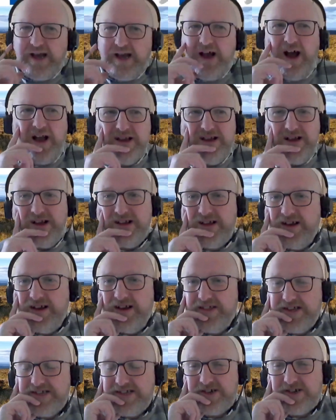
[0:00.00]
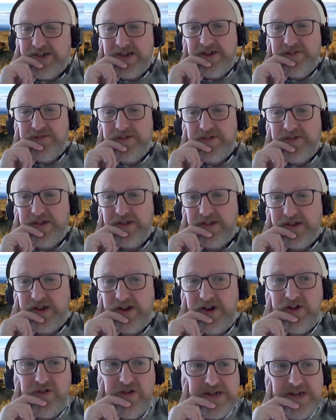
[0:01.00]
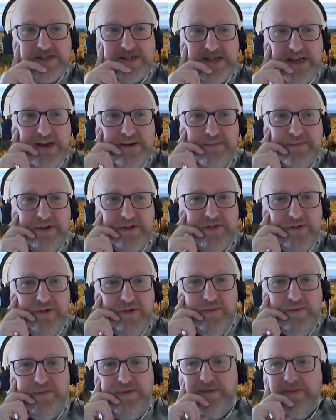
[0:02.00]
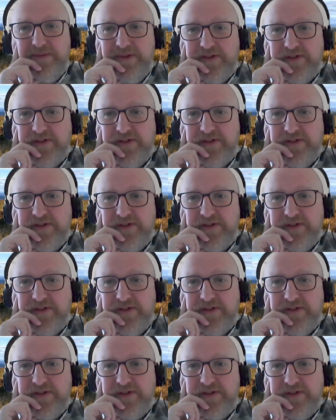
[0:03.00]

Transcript: I think certainly for the current scheme that's open.